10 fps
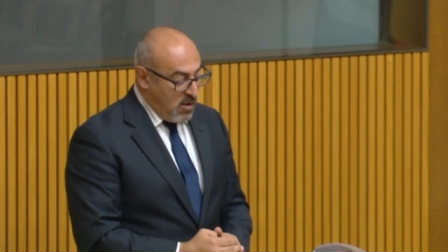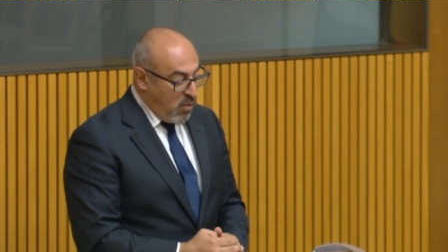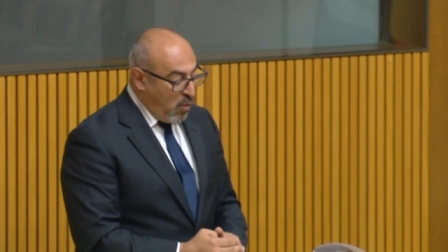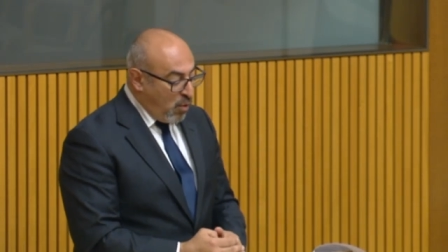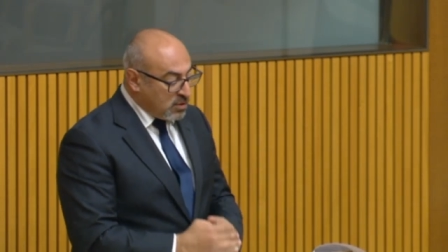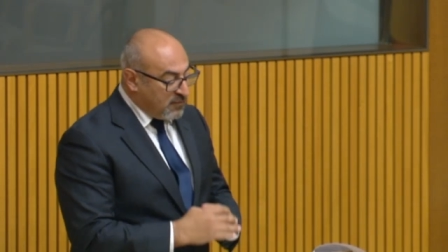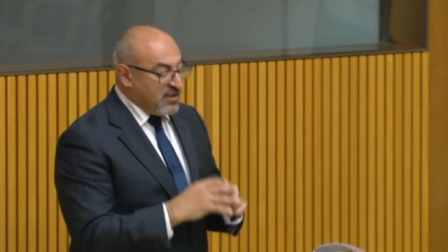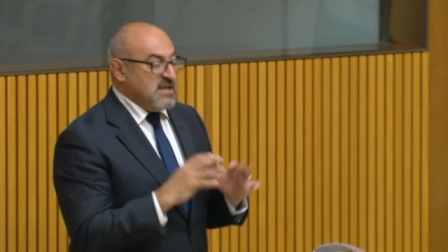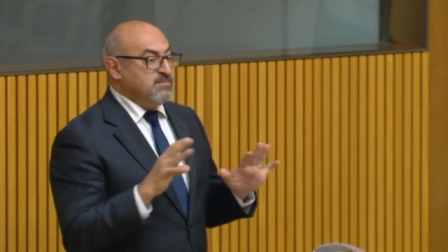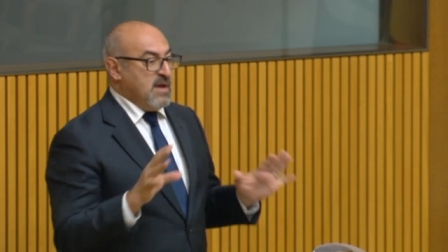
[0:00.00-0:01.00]
All of
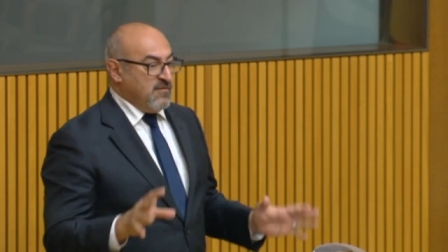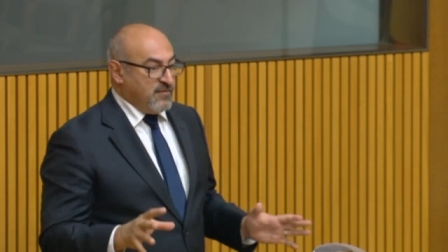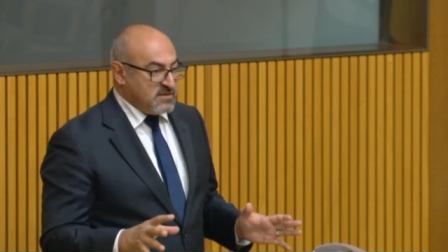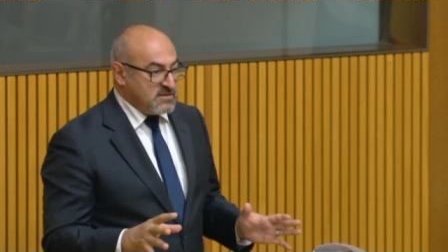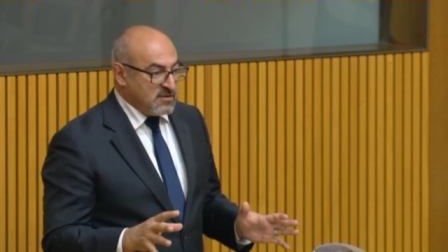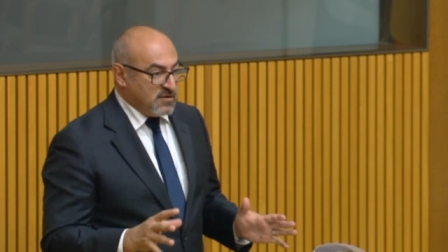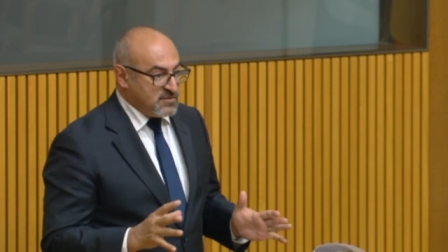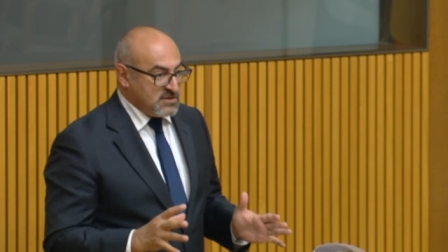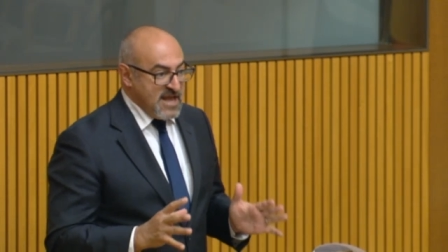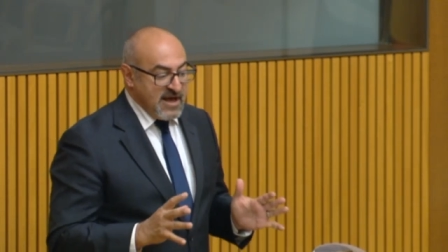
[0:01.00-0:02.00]
these benefits that I've
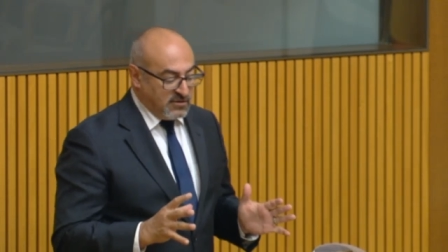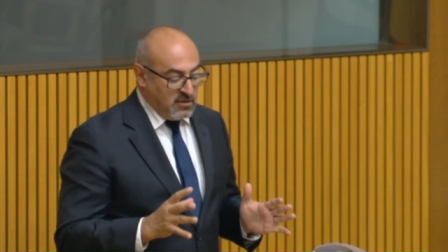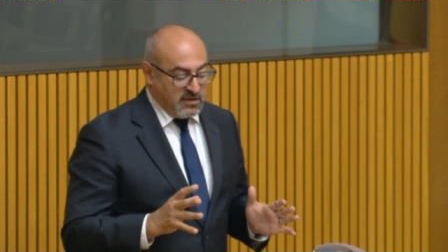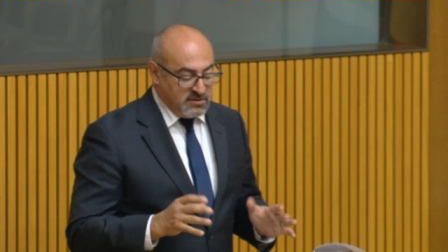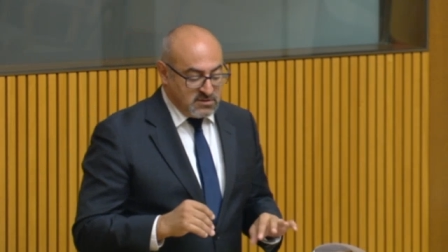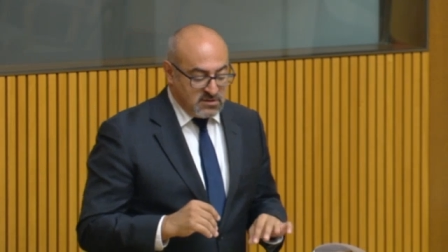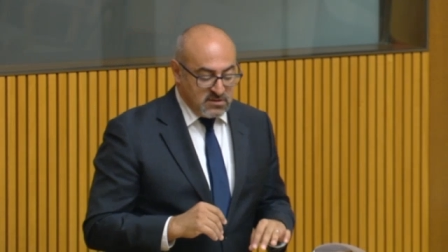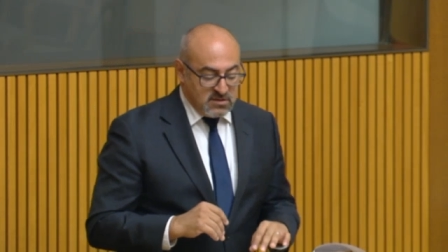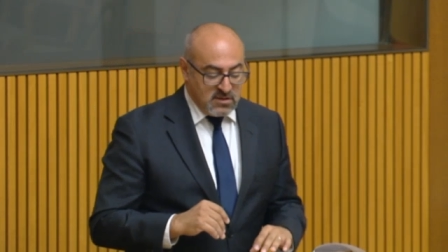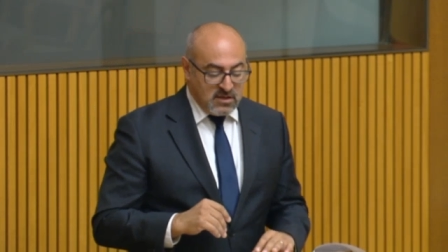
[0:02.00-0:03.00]
just outlined
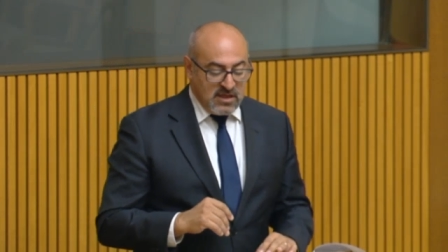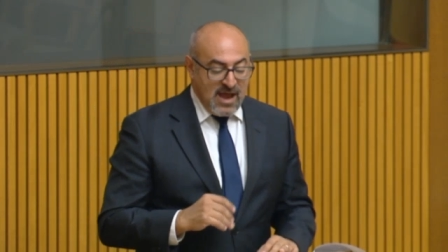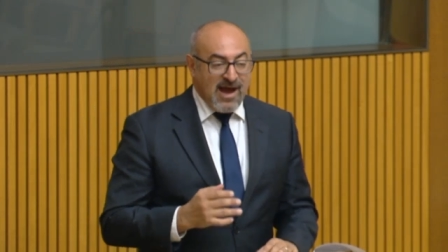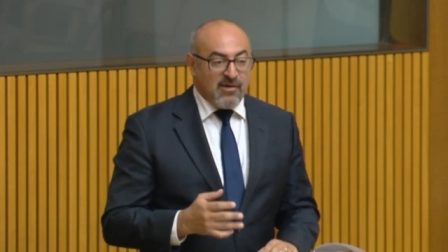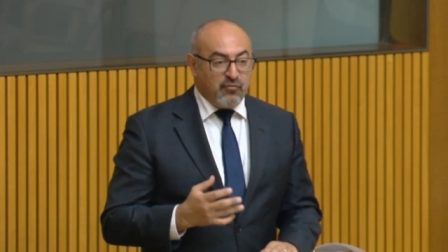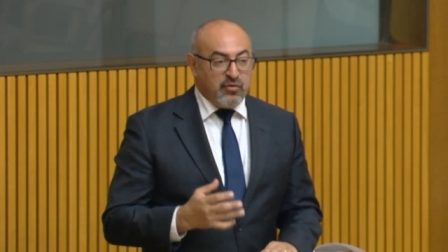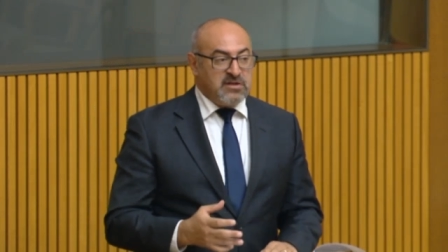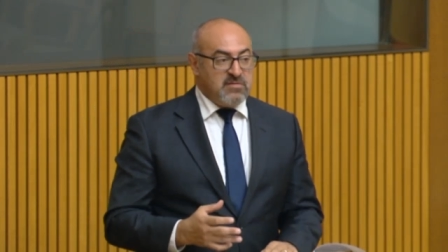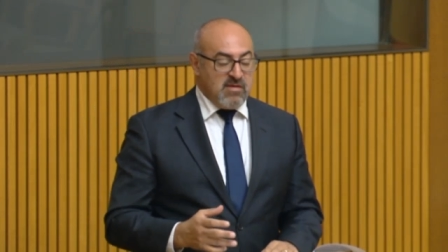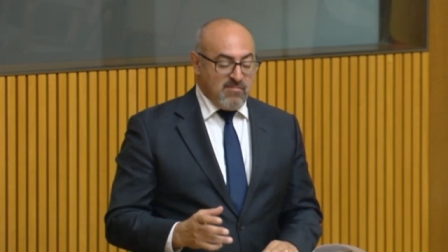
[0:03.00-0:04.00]
can't really
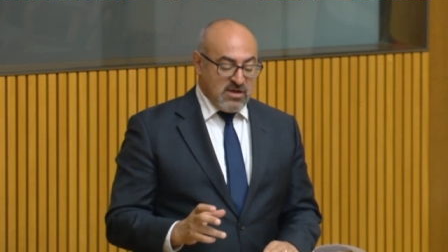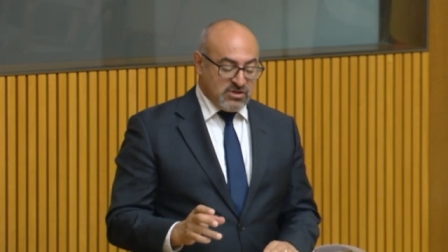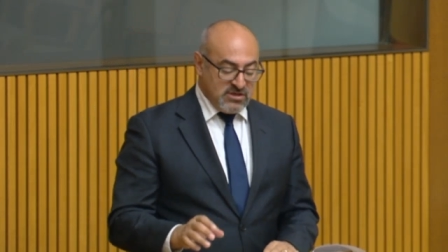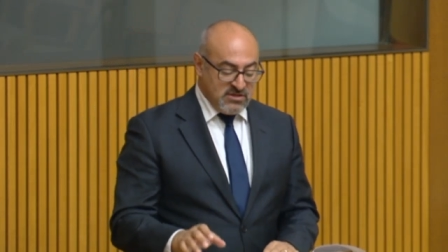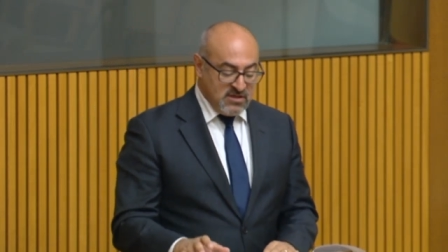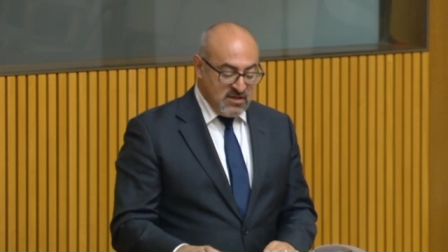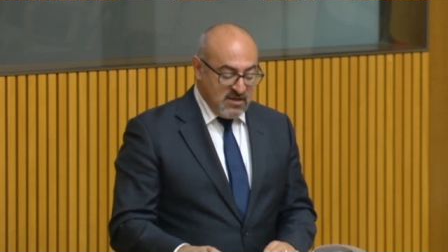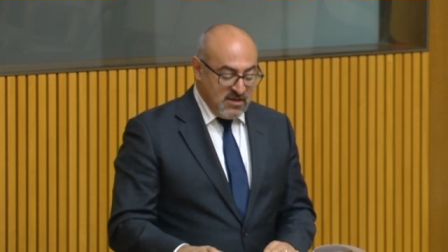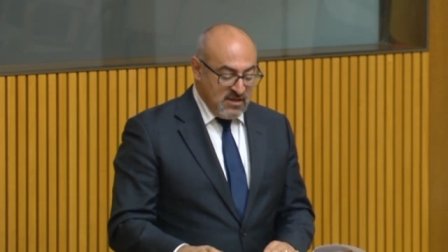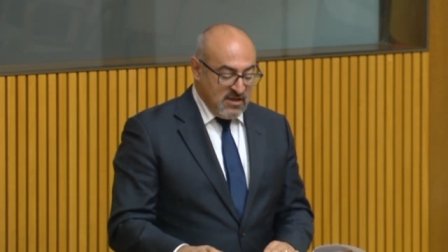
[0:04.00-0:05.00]
be measured
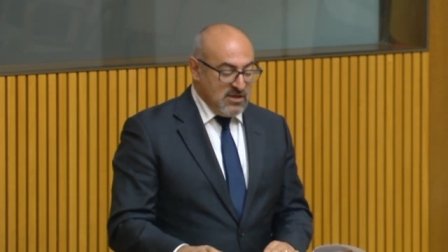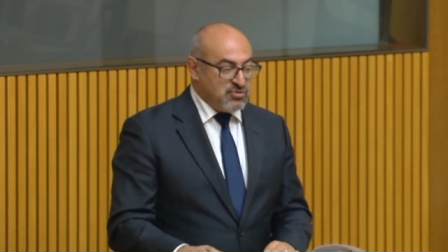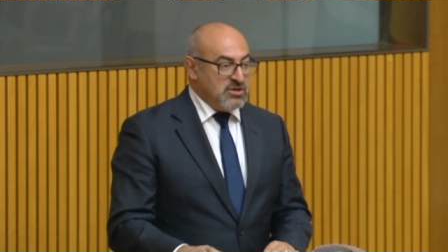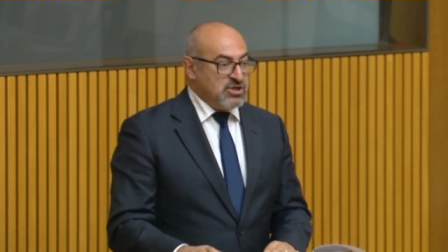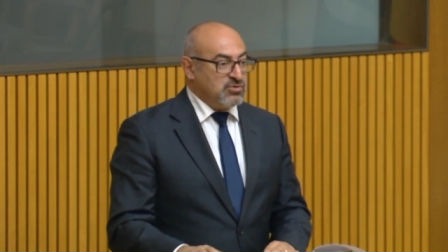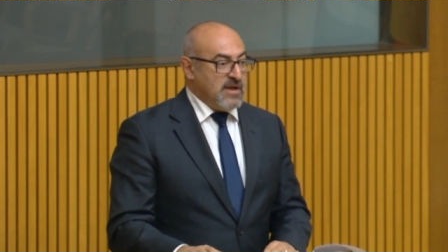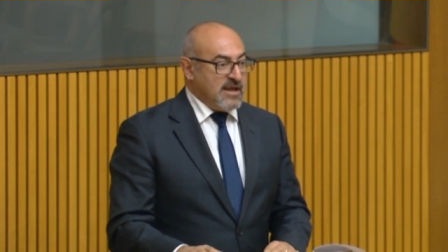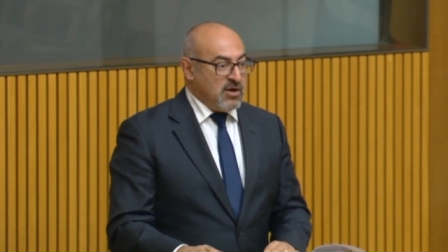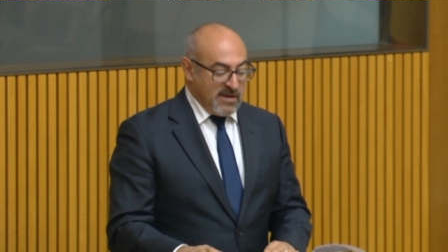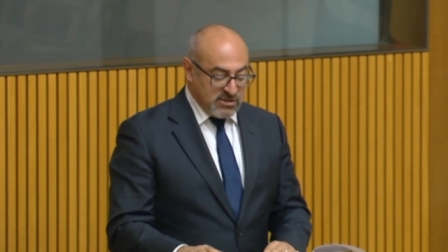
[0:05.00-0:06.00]
in traditional
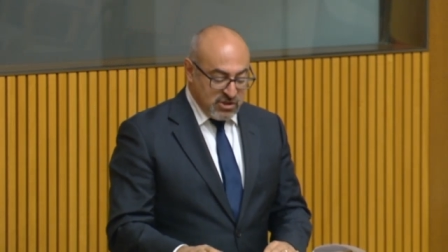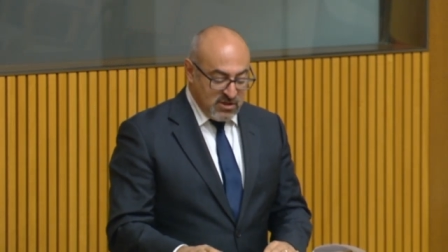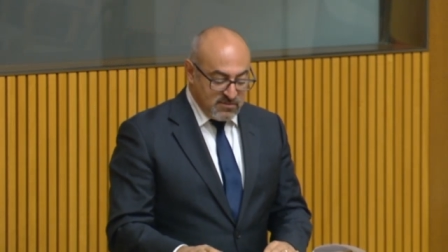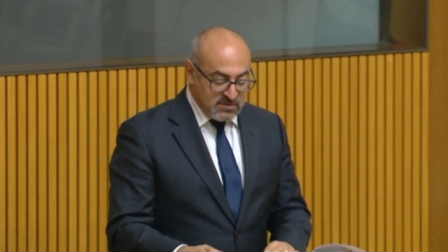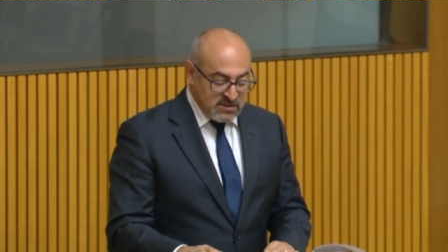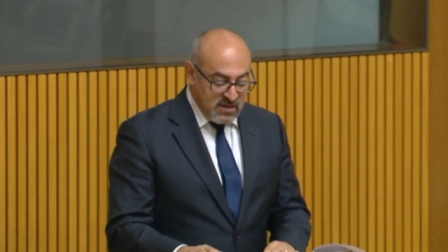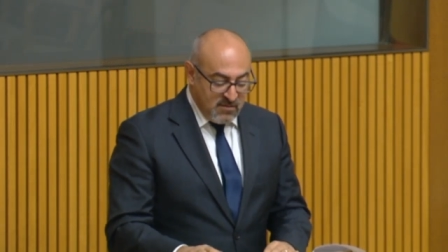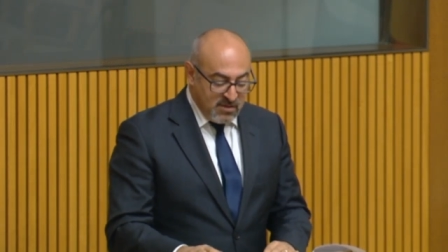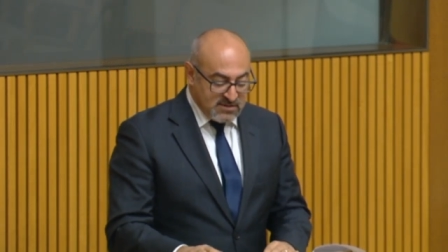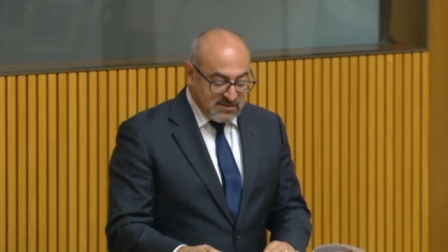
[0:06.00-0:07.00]
economic terms
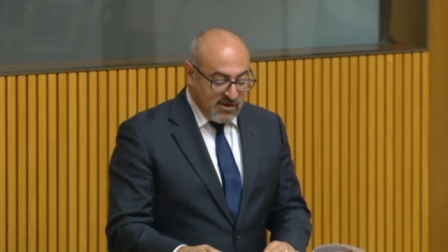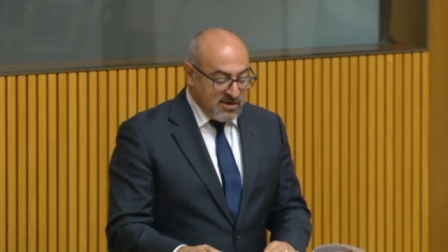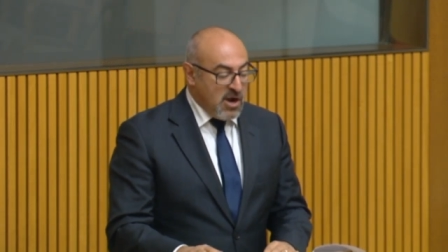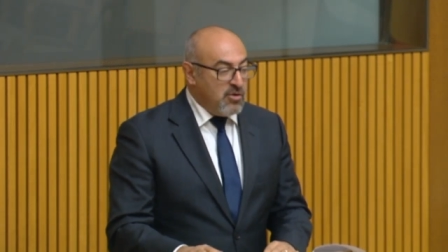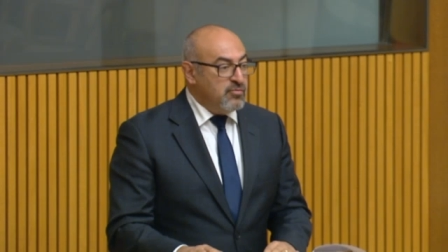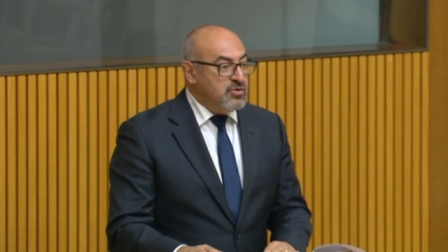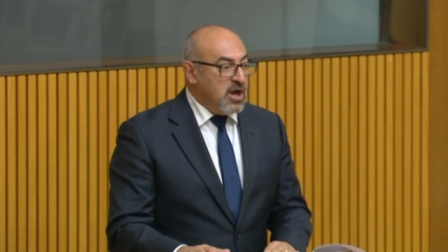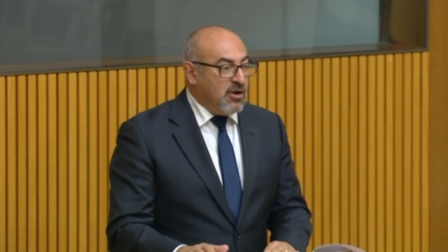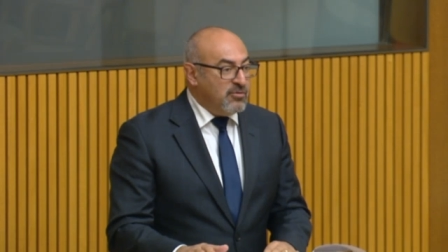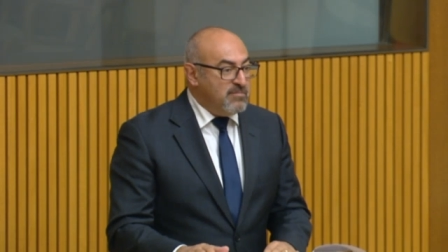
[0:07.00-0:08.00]
because there are no
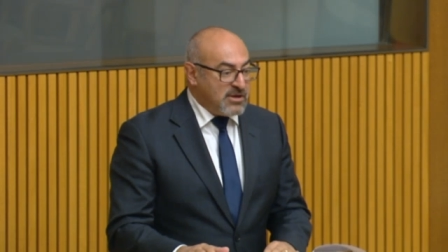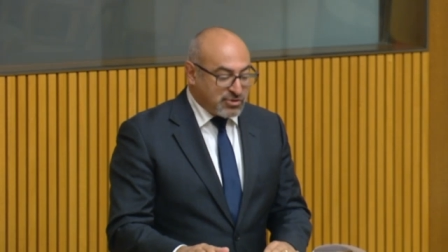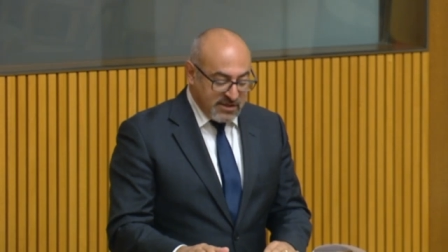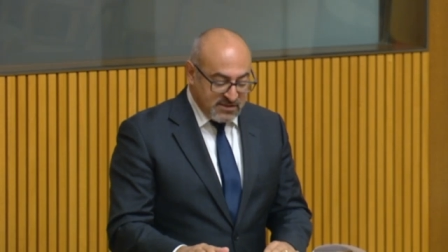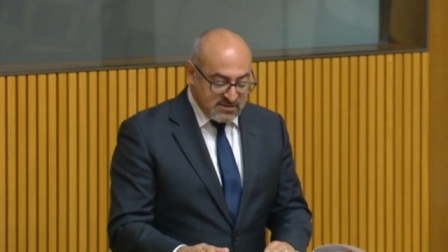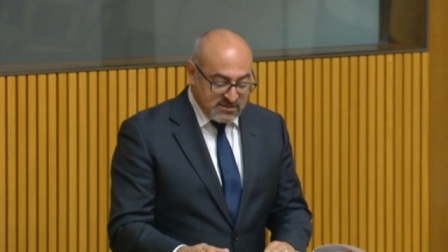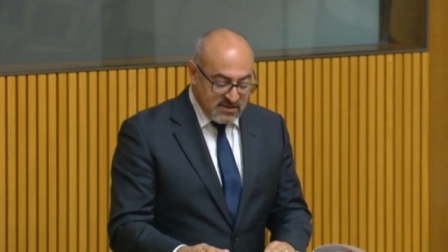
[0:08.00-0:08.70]
known metrics